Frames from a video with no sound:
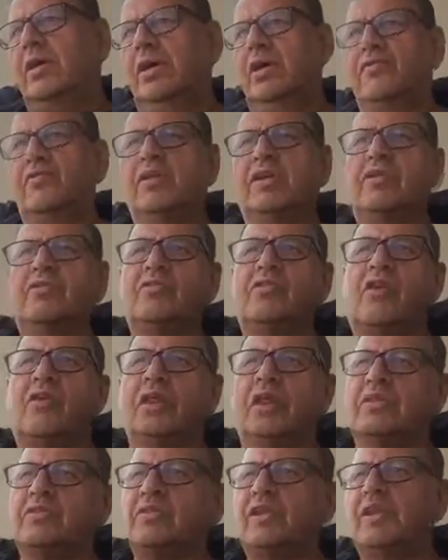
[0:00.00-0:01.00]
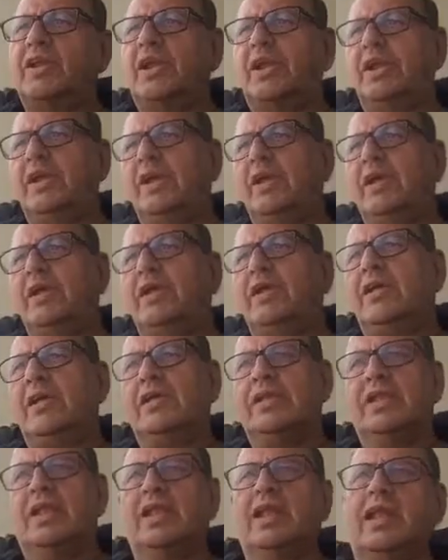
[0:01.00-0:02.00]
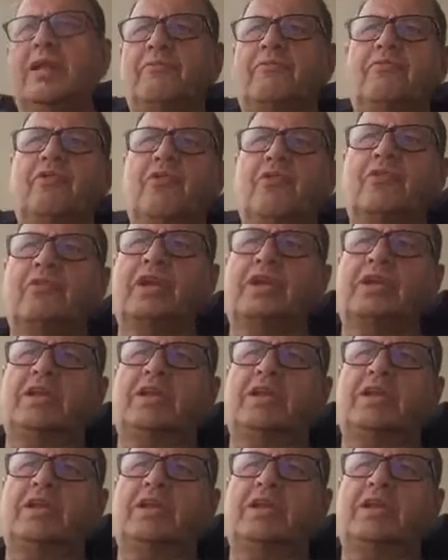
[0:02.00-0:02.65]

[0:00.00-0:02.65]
If it is not accelerating, then a force